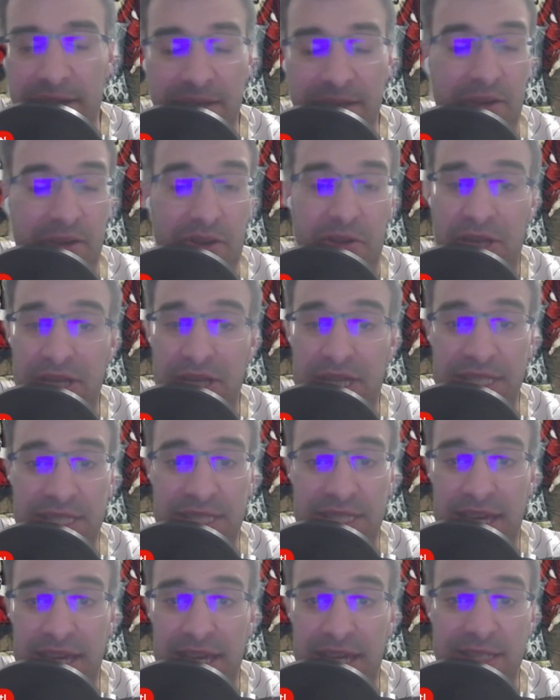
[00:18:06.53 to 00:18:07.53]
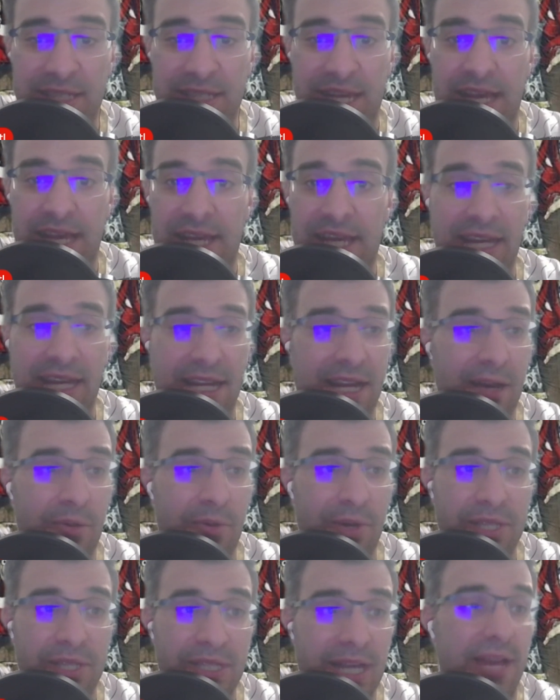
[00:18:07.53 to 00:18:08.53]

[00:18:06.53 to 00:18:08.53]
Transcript: All I can say is I cannot wait.